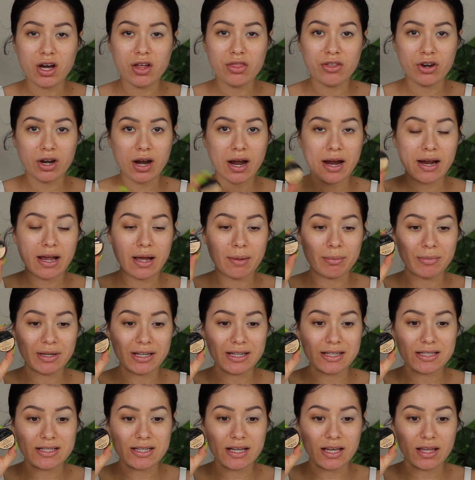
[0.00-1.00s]
other eye, I'm
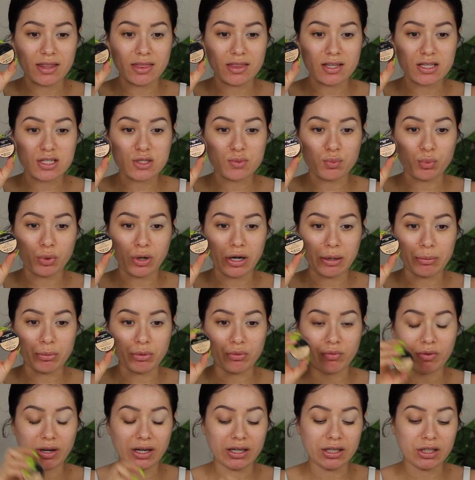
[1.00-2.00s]
going to take this
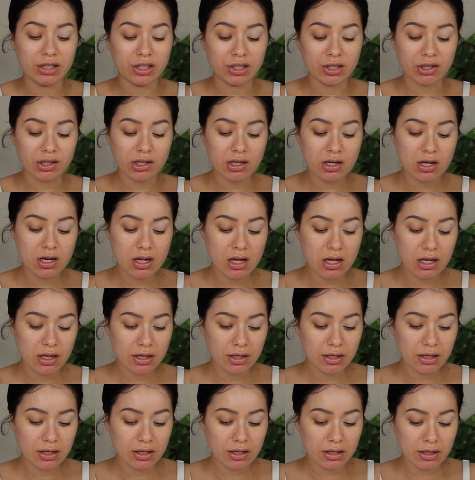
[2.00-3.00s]
primer right here.
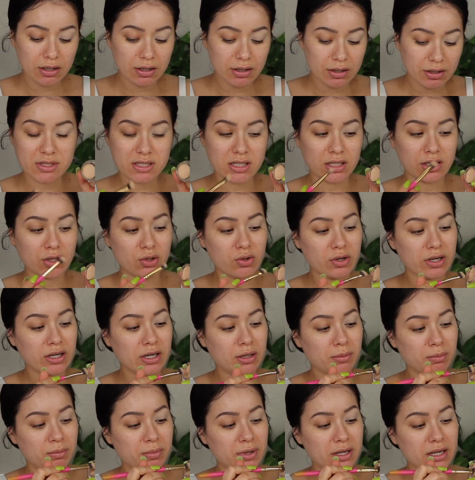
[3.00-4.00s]
I'm just going to go
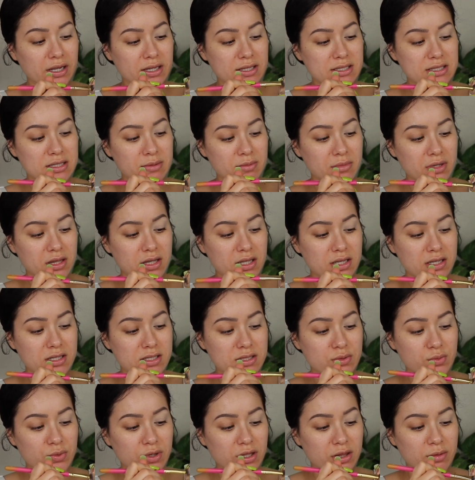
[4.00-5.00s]
ahead and pick some of
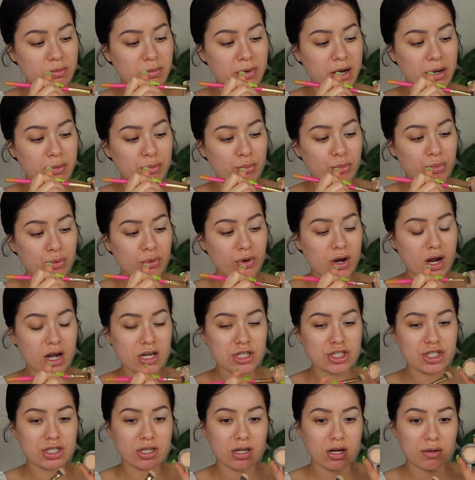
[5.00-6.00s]
this with my
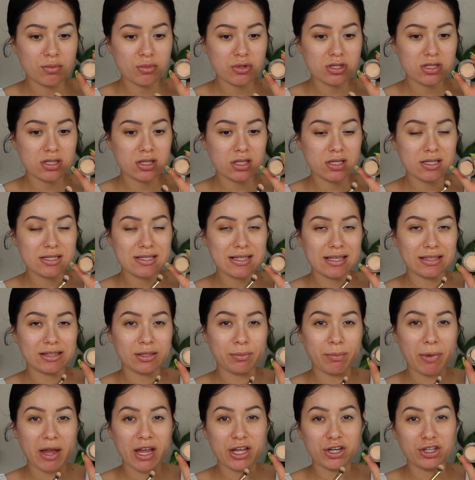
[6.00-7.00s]
brush. It almost looks like
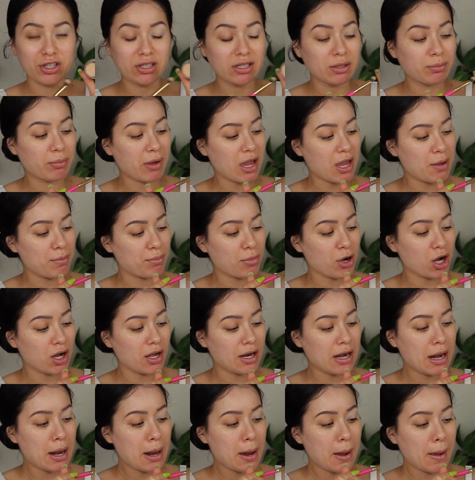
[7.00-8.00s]
the Painterly Paint
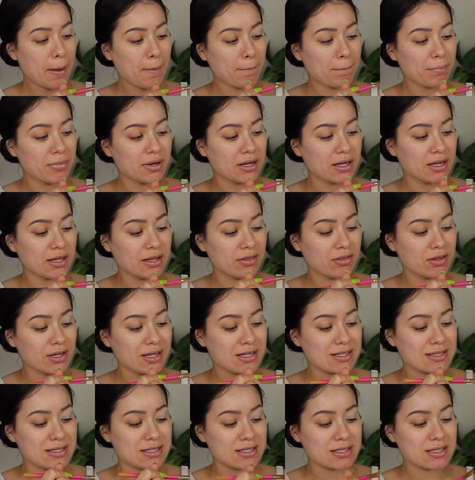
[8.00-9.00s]
Pot, but the
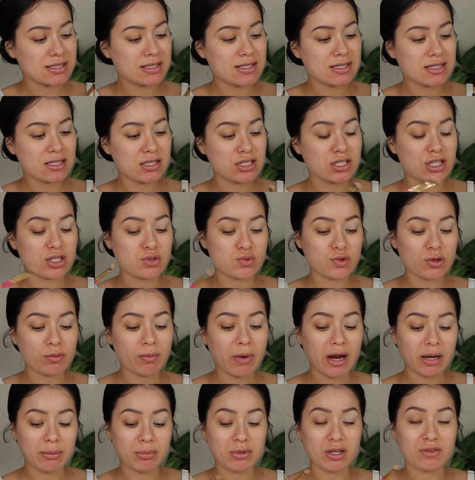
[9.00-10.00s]
consistency does
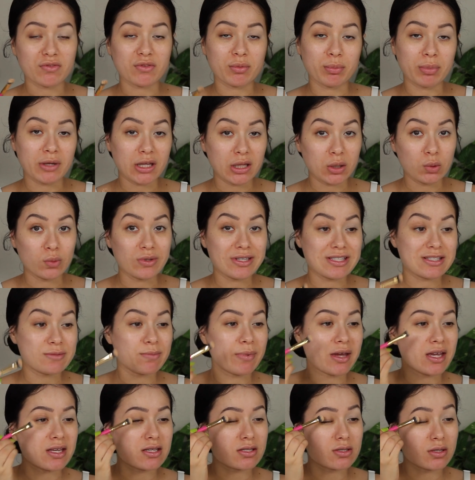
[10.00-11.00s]
remind me of the Plouis
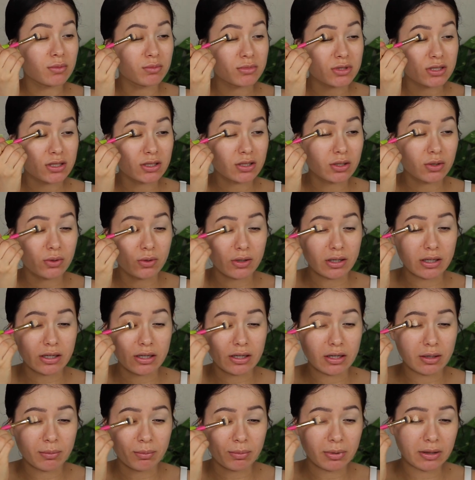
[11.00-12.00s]
base. So I'm just going to go ahead
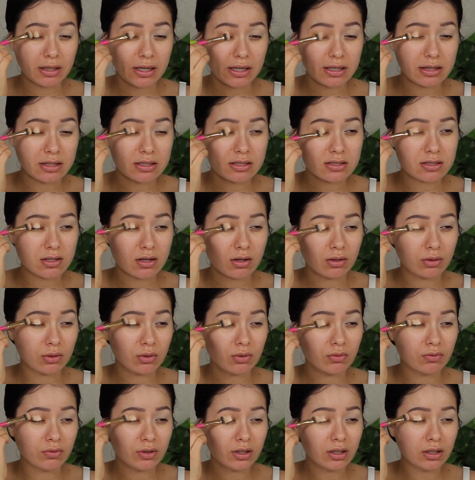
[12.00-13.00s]
and apply this
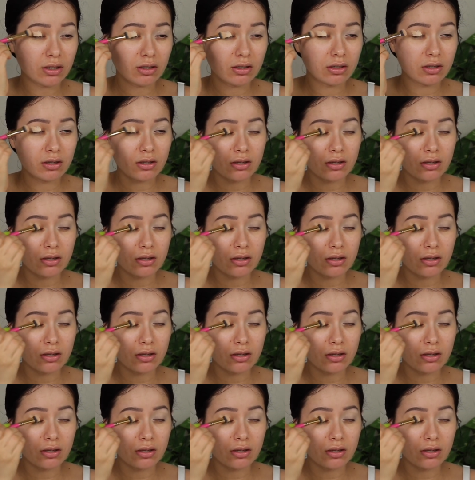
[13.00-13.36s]
all over.